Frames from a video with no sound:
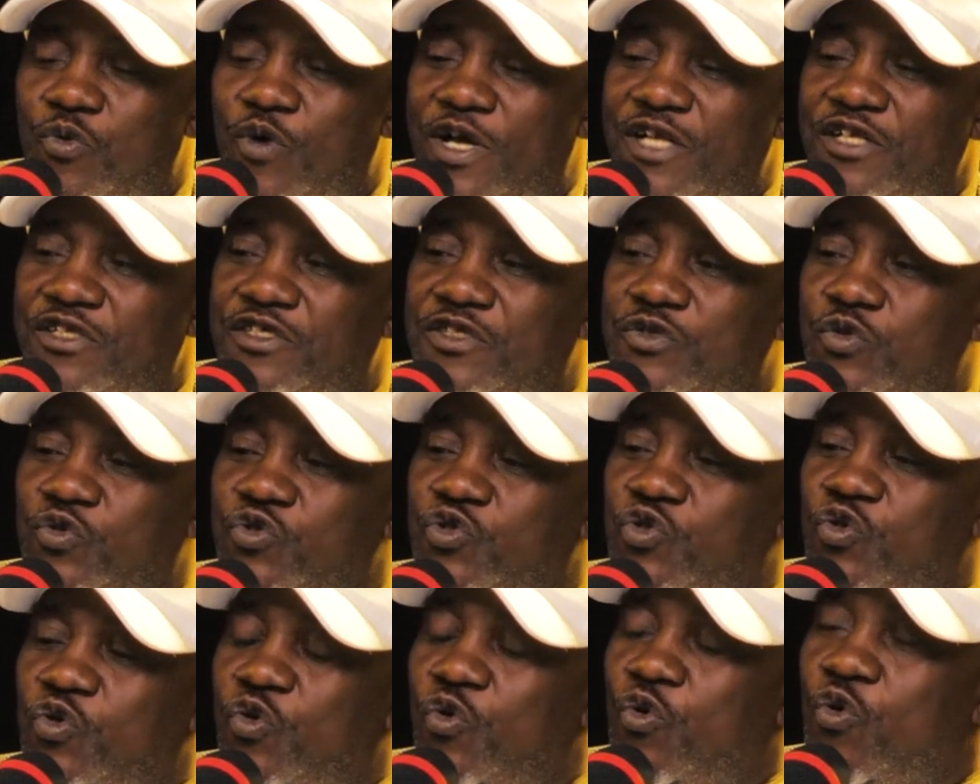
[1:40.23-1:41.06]
went to
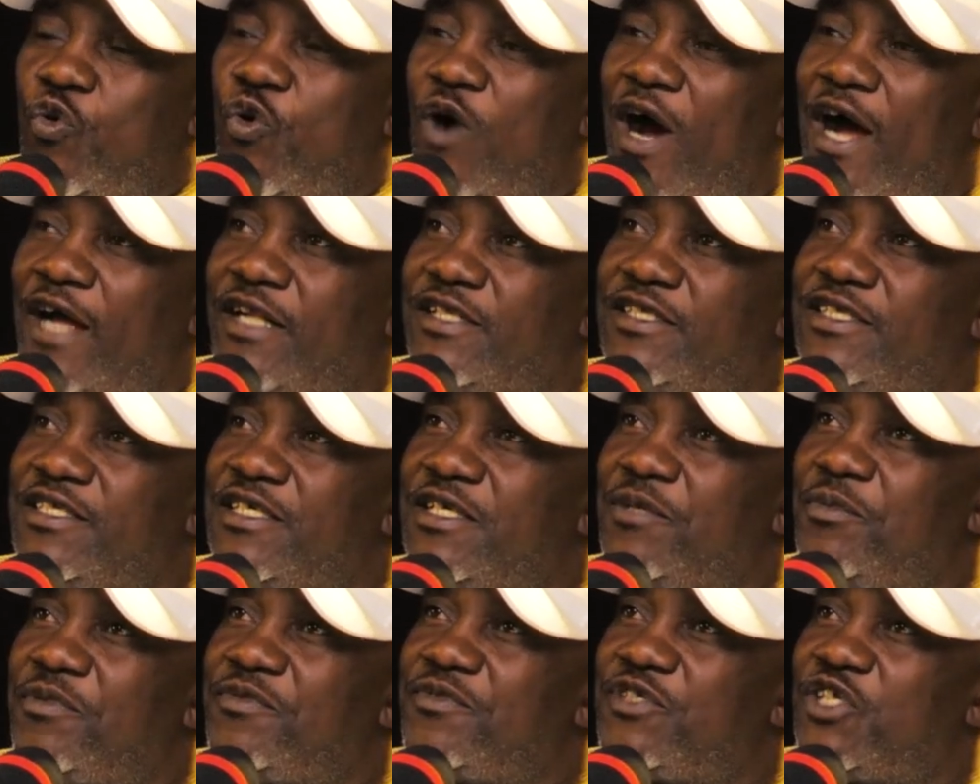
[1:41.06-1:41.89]
school at
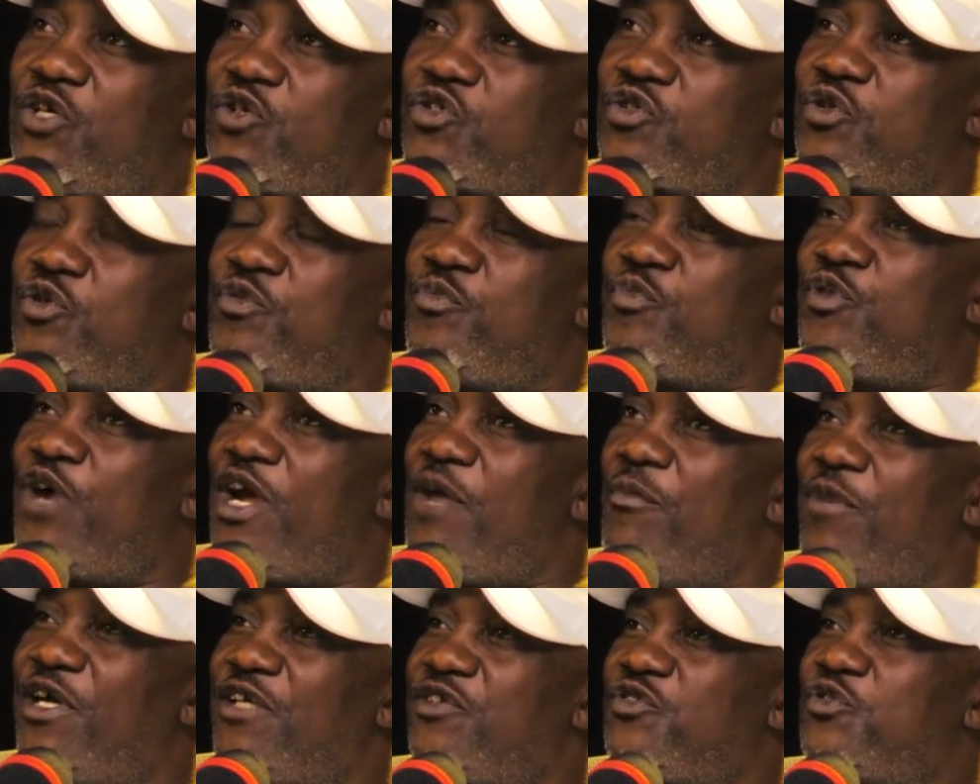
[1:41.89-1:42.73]
Charleston
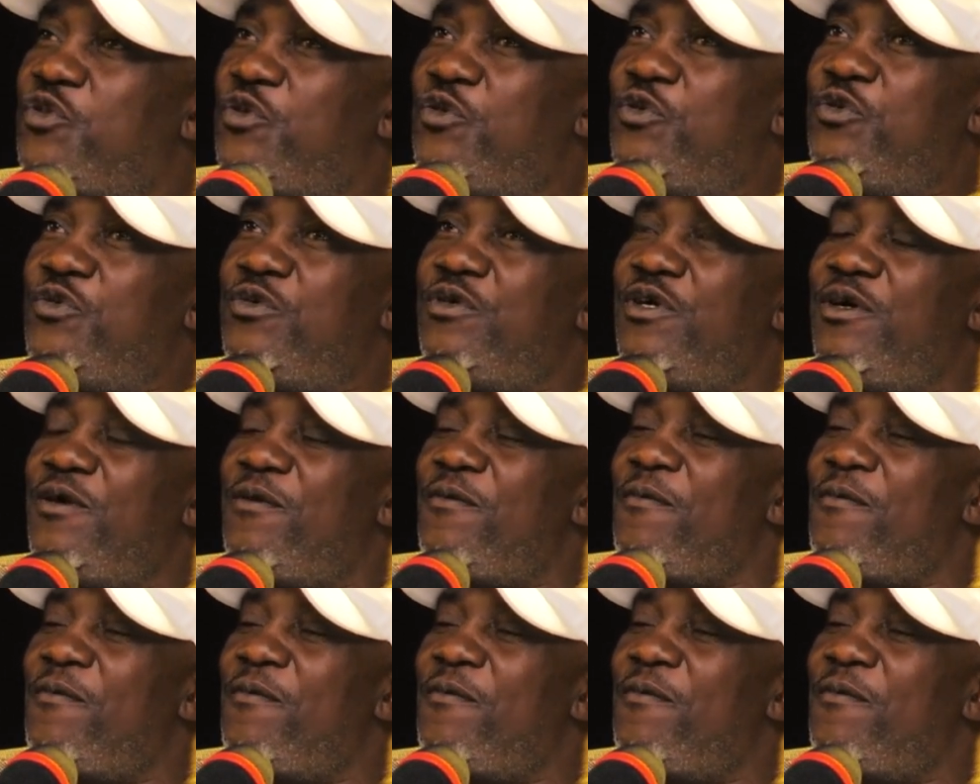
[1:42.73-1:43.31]
Primary School,